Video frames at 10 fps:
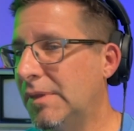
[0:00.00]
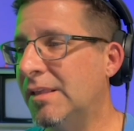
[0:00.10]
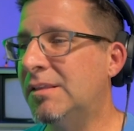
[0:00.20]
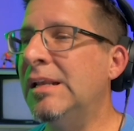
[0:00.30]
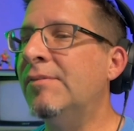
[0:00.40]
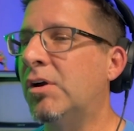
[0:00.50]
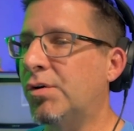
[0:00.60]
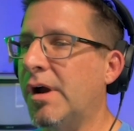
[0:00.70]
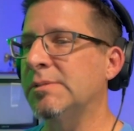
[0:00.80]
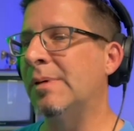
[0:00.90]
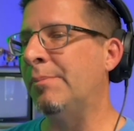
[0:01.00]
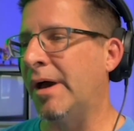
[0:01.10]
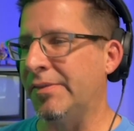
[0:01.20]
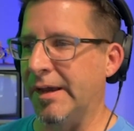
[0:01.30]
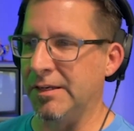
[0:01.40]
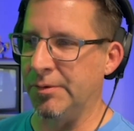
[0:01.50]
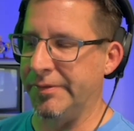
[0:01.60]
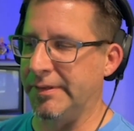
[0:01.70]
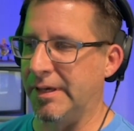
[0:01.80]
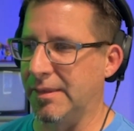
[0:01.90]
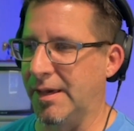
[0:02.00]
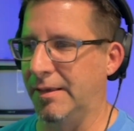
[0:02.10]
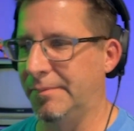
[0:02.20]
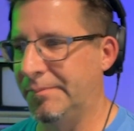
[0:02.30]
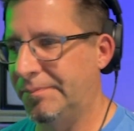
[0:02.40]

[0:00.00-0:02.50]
it didn't even cross my mind that I could do anything like that.